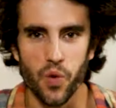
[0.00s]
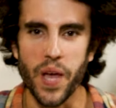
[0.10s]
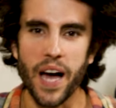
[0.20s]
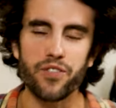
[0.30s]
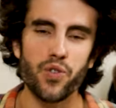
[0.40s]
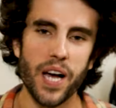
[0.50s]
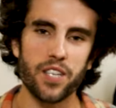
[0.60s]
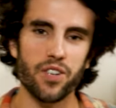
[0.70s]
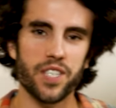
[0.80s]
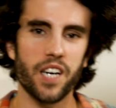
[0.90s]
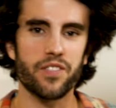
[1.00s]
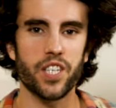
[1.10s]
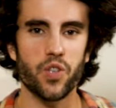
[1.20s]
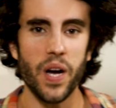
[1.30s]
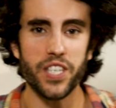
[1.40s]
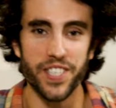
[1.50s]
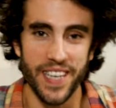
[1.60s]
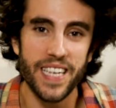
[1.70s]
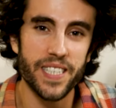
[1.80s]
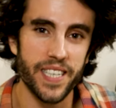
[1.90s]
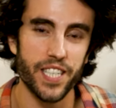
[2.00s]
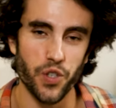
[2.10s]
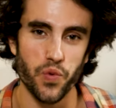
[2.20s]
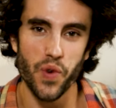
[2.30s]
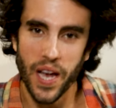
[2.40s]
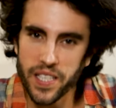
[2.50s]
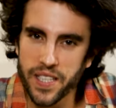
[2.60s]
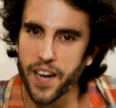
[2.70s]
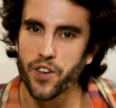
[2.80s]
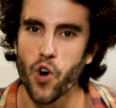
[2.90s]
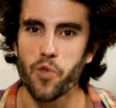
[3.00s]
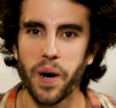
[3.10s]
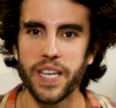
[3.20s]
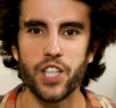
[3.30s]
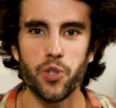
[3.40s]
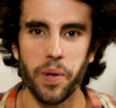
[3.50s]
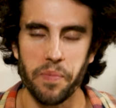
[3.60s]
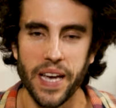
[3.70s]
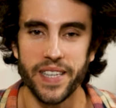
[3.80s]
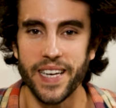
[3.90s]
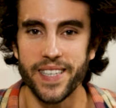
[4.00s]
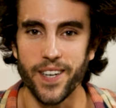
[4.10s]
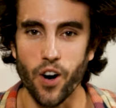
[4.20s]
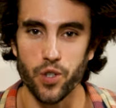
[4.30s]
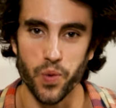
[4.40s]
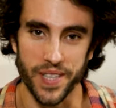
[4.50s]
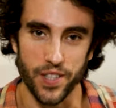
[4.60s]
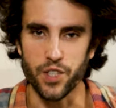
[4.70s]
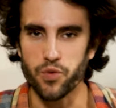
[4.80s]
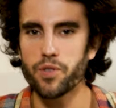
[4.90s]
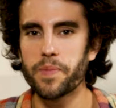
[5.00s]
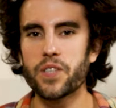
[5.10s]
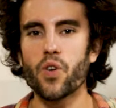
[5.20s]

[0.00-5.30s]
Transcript: we have to ask ourselves this question: is this true? Is there no money to be made in the art world? And truth be